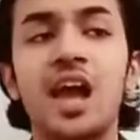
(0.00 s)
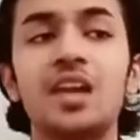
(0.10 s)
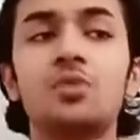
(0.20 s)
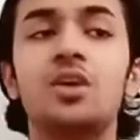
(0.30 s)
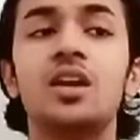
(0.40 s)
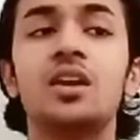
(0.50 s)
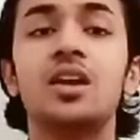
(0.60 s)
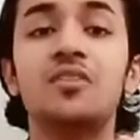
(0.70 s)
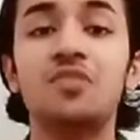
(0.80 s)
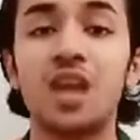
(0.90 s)
and you can
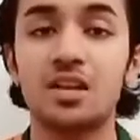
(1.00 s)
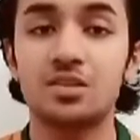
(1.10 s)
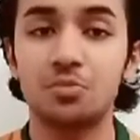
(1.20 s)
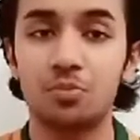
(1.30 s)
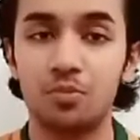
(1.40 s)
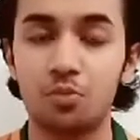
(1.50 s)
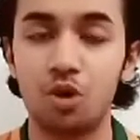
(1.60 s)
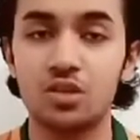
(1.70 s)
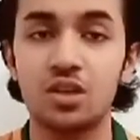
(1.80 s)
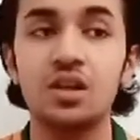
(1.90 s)
give that
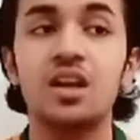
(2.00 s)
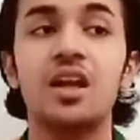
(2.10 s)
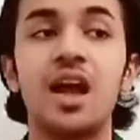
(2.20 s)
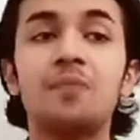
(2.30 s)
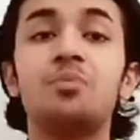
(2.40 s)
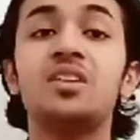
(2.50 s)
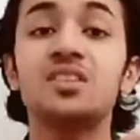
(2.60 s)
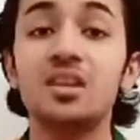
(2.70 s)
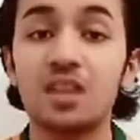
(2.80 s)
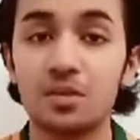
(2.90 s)
model and
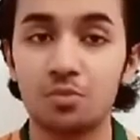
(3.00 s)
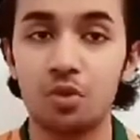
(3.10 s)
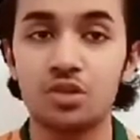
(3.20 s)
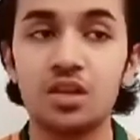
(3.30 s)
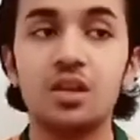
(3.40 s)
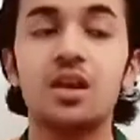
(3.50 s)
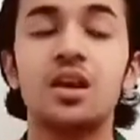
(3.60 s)
present that model